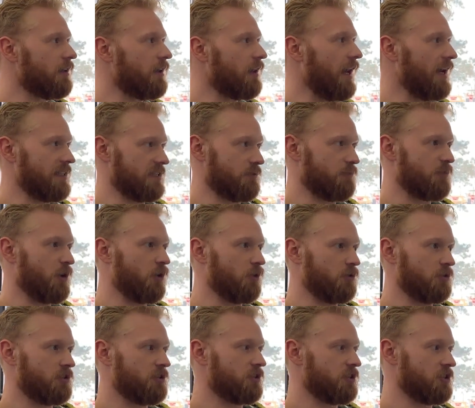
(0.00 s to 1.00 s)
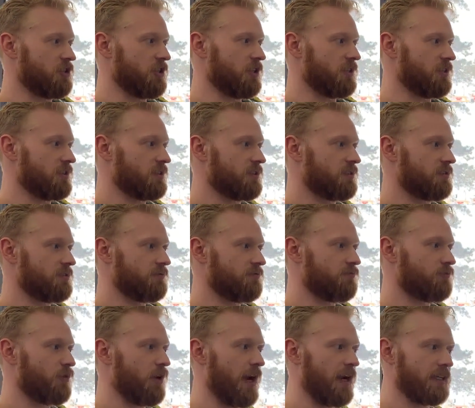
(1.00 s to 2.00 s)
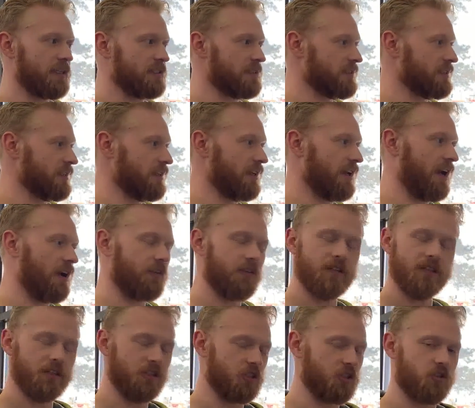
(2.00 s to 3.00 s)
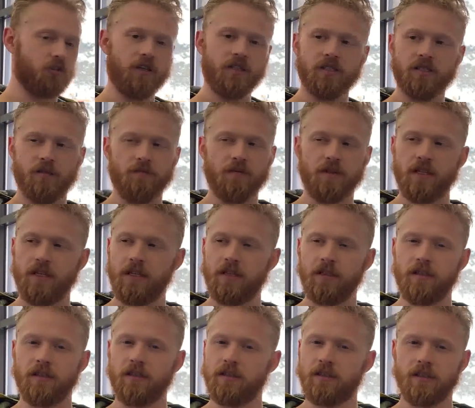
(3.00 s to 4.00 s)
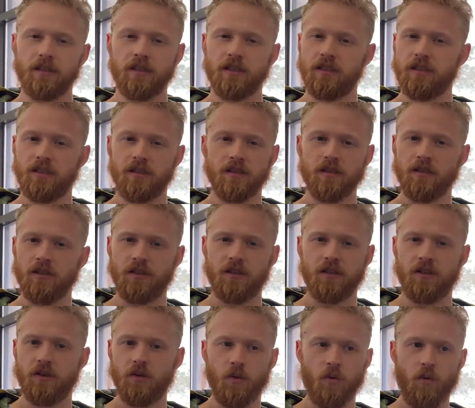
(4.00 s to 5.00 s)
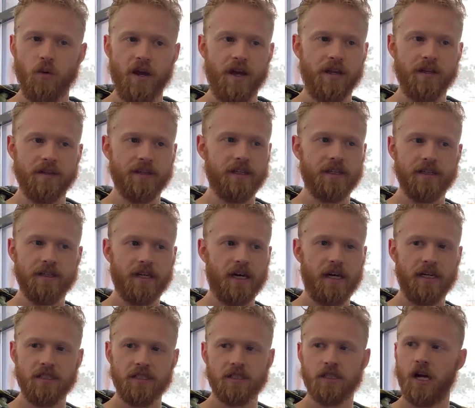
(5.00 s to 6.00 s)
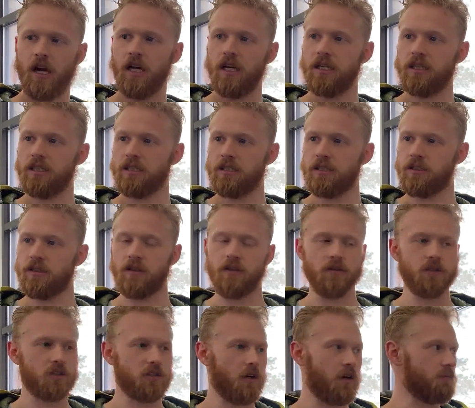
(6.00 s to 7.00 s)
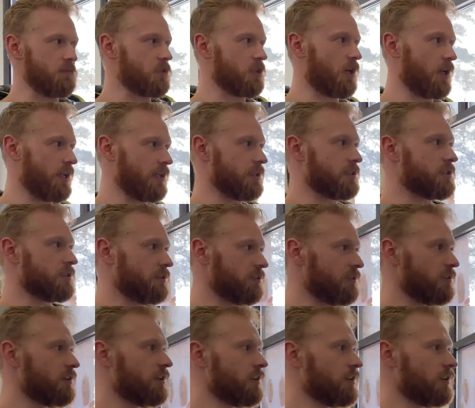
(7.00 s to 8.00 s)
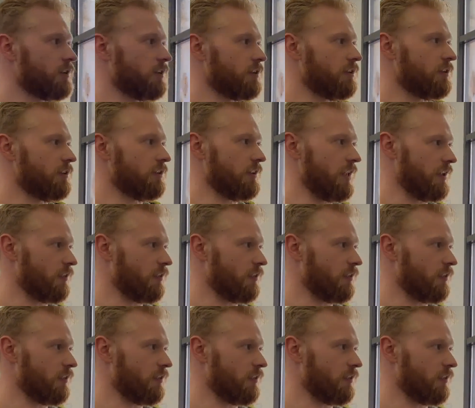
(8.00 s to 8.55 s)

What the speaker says: as opposed to just practicing how to illustrate something the way that I saw it, you know? So I'm trying to let